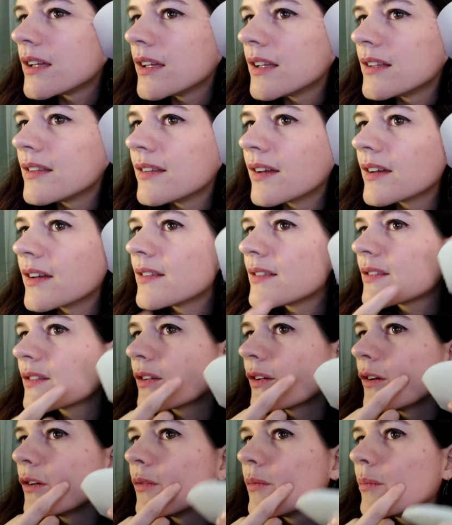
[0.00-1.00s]
it does
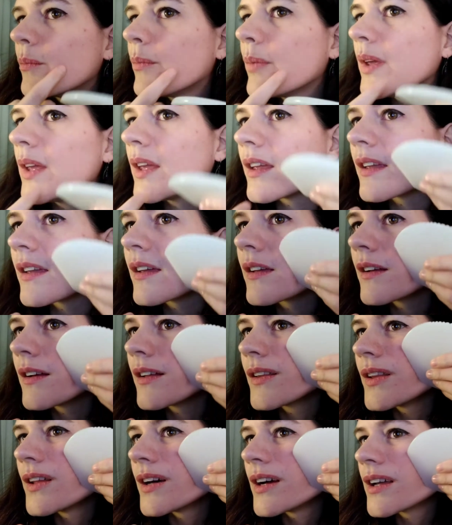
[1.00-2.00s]
turn pink
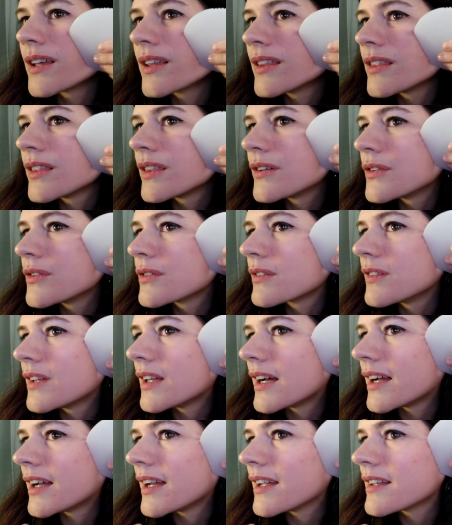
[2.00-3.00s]
along those
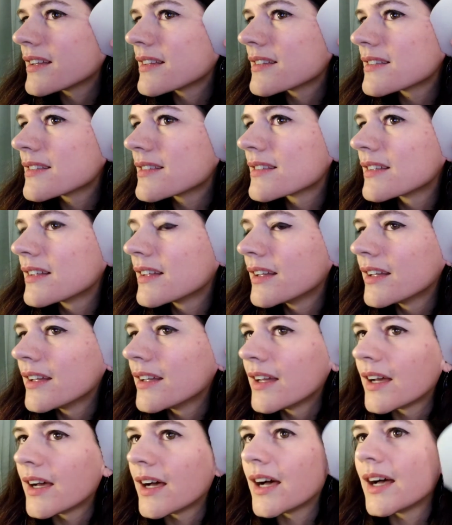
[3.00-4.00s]
lines.
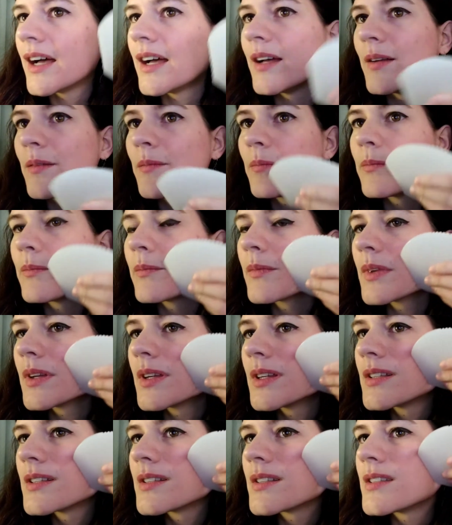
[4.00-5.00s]

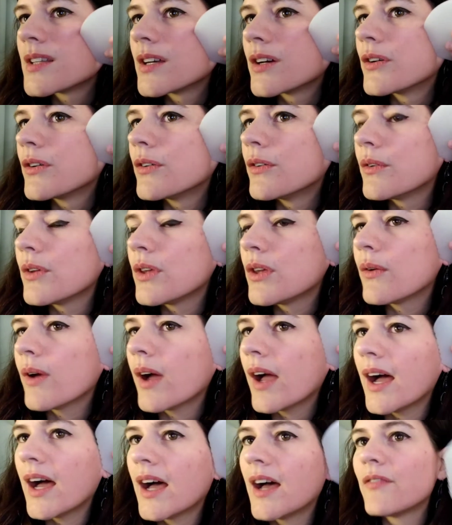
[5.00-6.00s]
So you
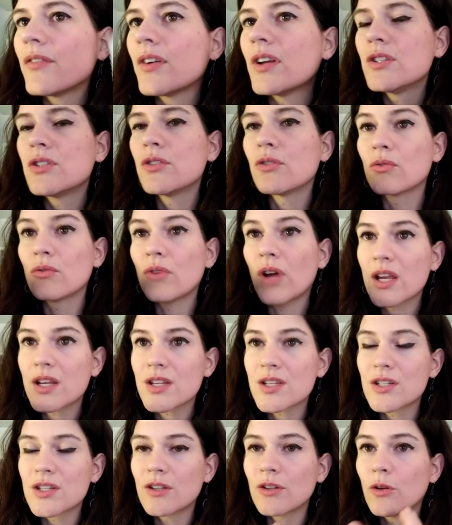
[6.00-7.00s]
have a
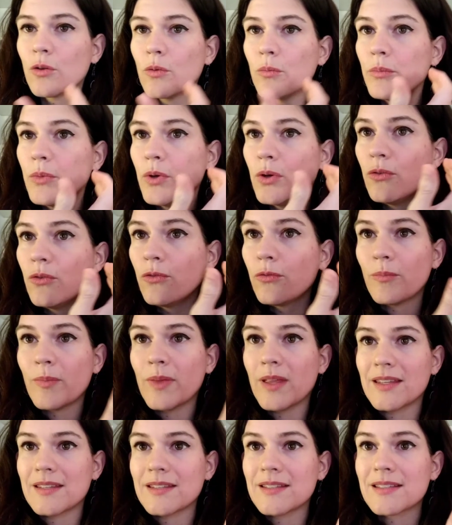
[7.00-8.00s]
directional
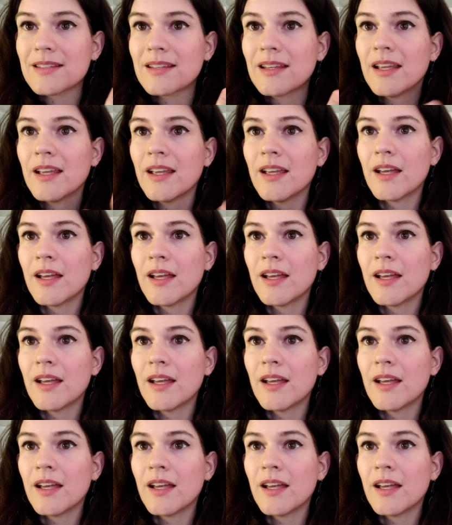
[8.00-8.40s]
movement